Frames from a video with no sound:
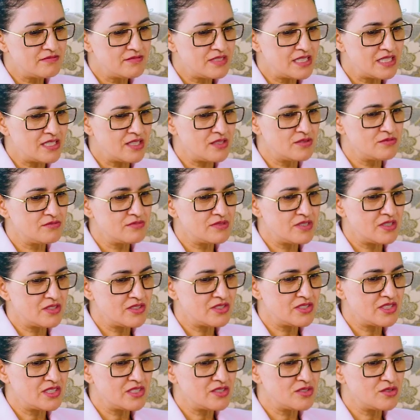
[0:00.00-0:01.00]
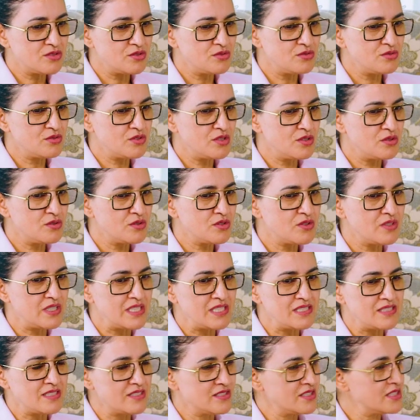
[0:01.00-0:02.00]
not just to go
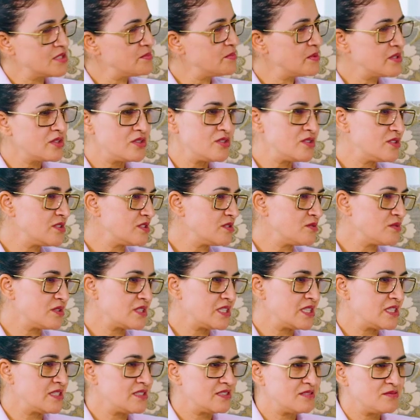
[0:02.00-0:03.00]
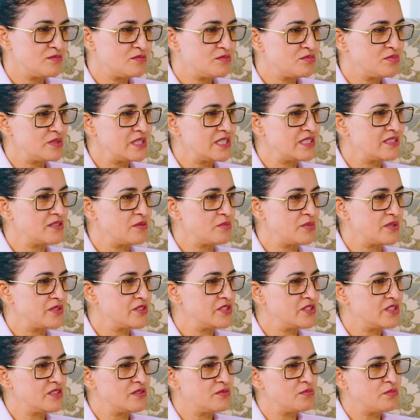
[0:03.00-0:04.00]
crazy just because you want to break the
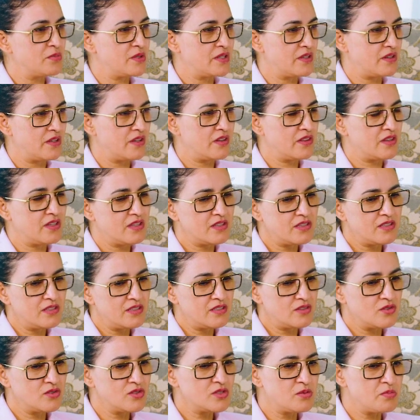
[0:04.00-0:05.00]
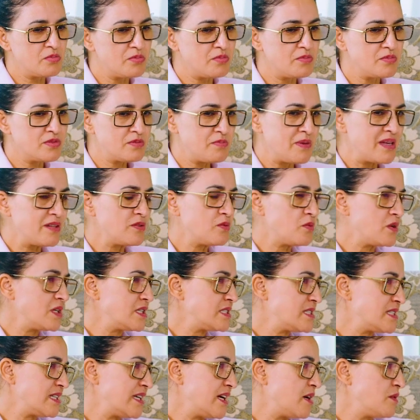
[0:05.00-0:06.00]
budget. But I think, spend
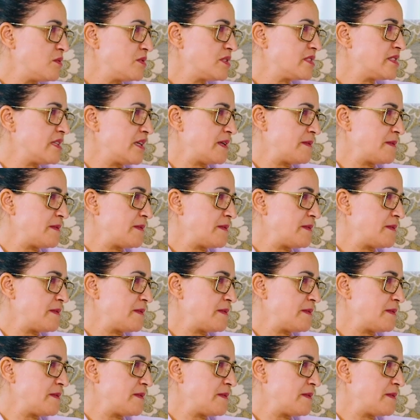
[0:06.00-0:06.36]
wisely, I will say.